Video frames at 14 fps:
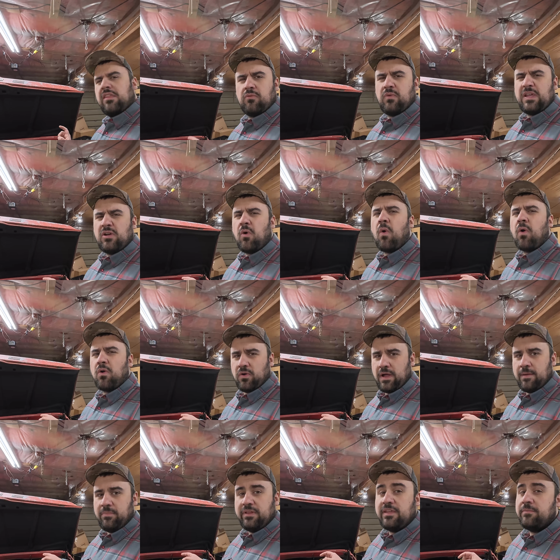3/4,
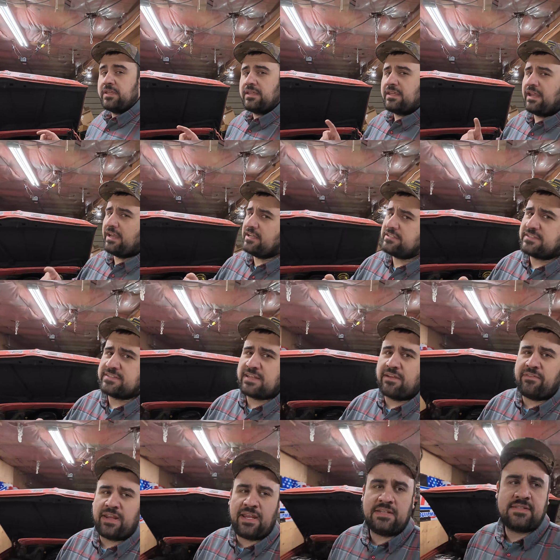I believe, but you can get 1
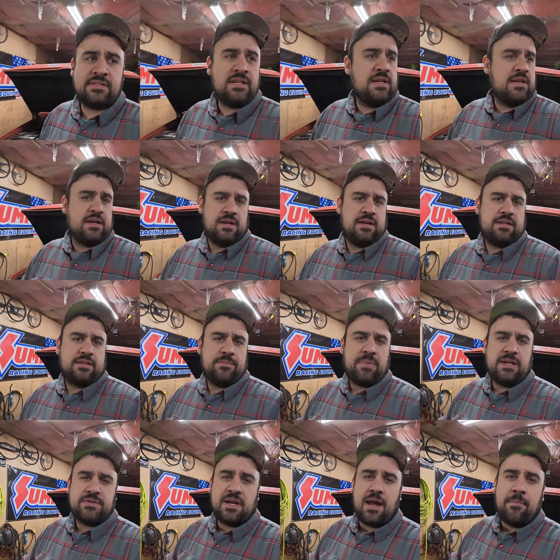7/8.
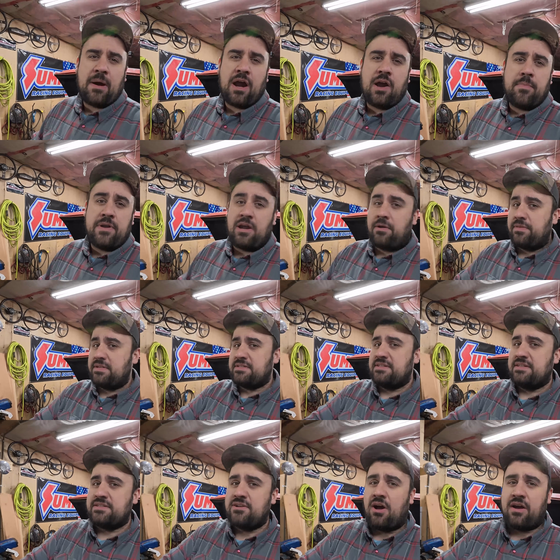Depends what kind of power you put out. This is
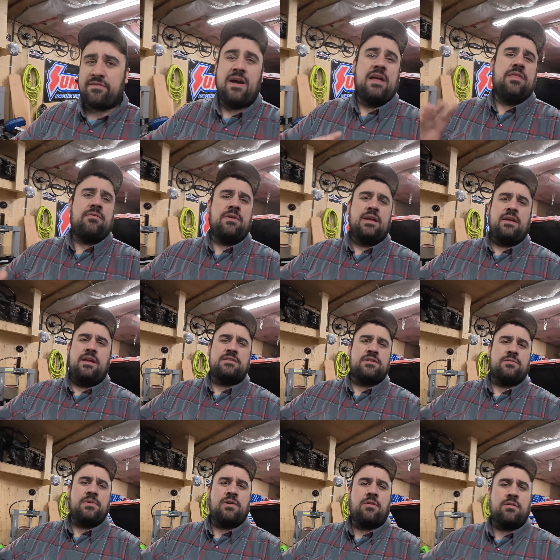a stock 5.3, 1
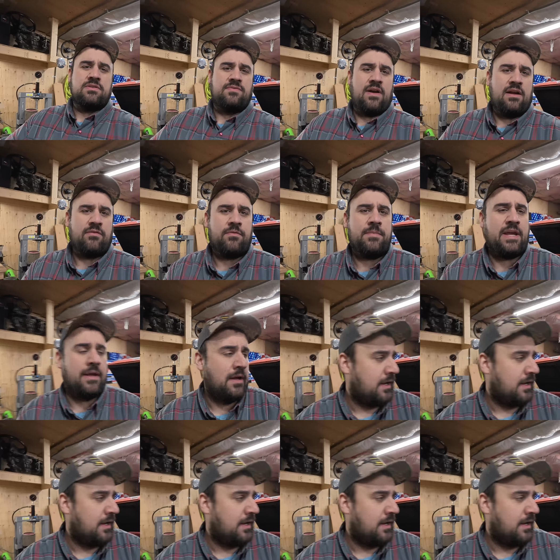3/4 is fine for me.